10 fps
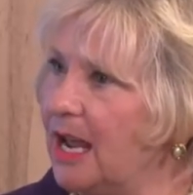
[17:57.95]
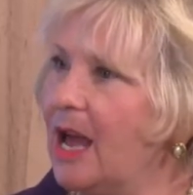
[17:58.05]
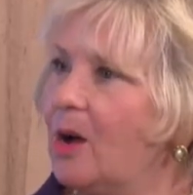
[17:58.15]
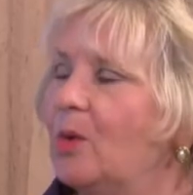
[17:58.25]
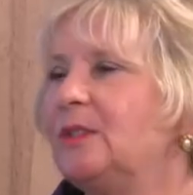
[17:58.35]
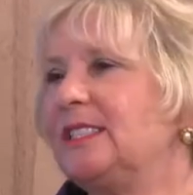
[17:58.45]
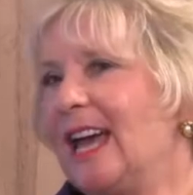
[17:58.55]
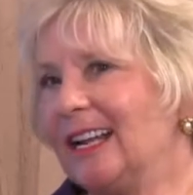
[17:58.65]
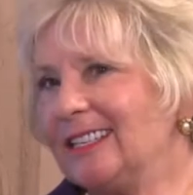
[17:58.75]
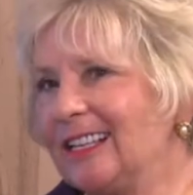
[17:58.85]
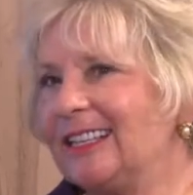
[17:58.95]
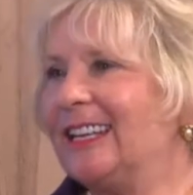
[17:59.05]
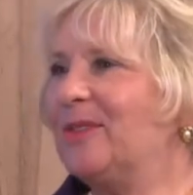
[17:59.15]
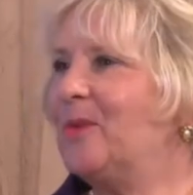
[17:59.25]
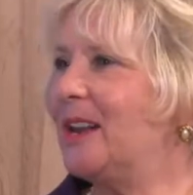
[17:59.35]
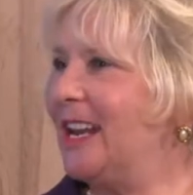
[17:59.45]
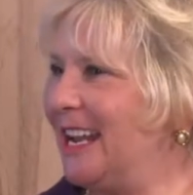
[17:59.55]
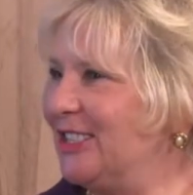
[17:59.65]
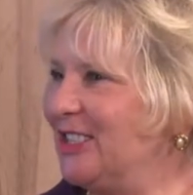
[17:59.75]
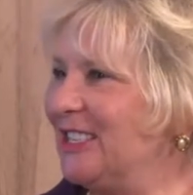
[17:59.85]
sure. well, technically, what an
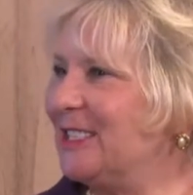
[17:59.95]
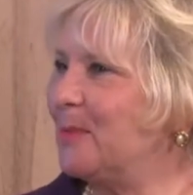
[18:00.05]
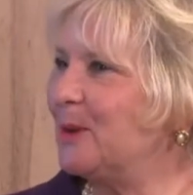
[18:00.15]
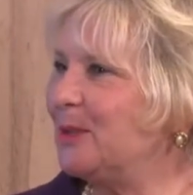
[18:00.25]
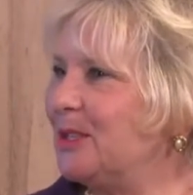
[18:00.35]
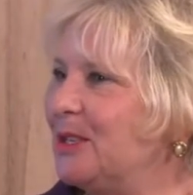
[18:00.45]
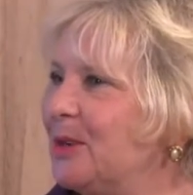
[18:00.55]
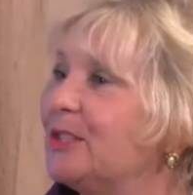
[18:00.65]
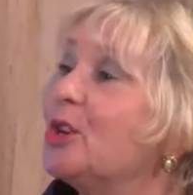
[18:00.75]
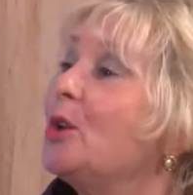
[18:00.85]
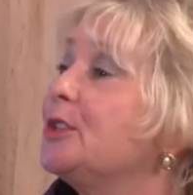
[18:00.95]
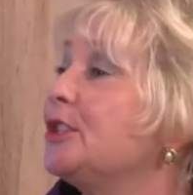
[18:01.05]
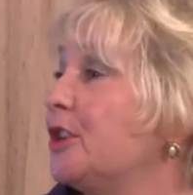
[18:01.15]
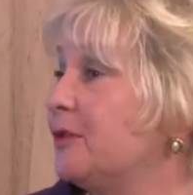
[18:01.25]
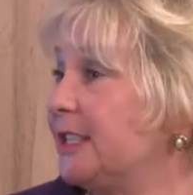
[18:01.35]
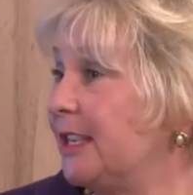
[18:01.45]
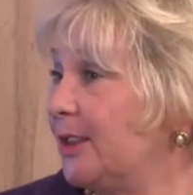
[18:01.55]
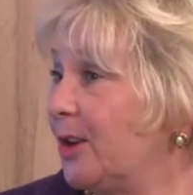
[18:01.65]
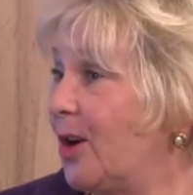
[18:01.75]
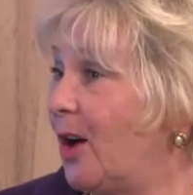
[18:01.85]
agent agent is supposed to do. It's called servicing
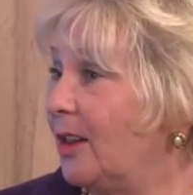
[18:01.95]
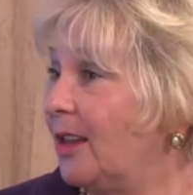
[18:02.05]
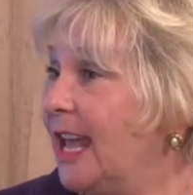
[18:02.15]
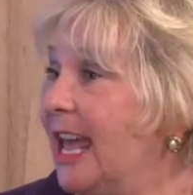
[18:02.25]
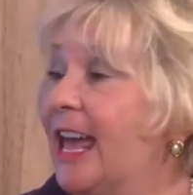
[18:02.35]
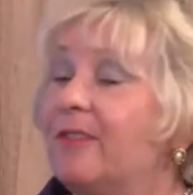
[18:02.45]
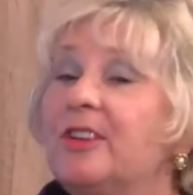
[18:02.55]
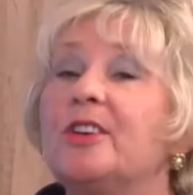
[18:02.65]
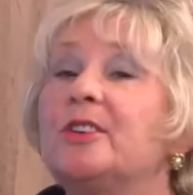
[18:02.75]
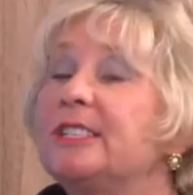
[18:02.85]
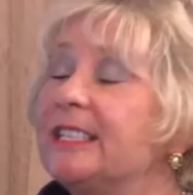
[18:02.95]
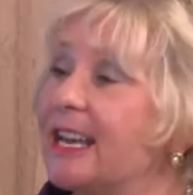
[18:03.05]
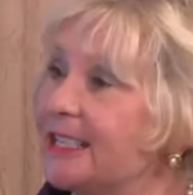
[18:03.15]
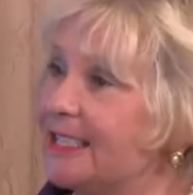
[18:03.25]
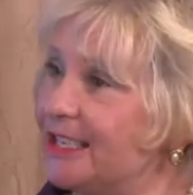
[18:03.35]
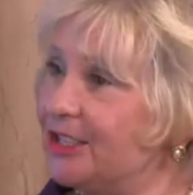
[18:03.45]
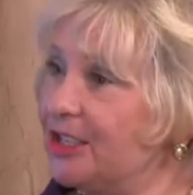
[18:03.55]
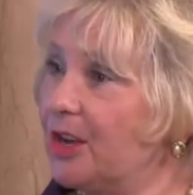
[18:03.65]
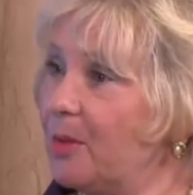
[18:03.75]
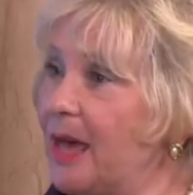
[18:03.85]
the call. Every 30 seconds, they
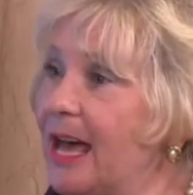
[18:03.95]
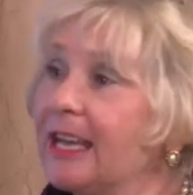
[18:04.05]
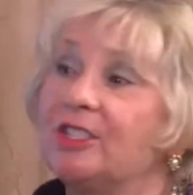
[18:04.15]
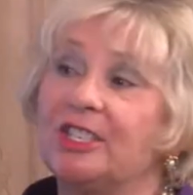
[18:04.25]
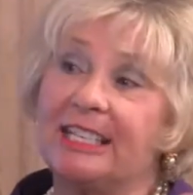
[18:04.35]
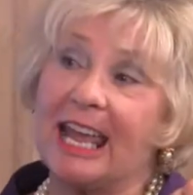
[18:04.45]
should go back and just say,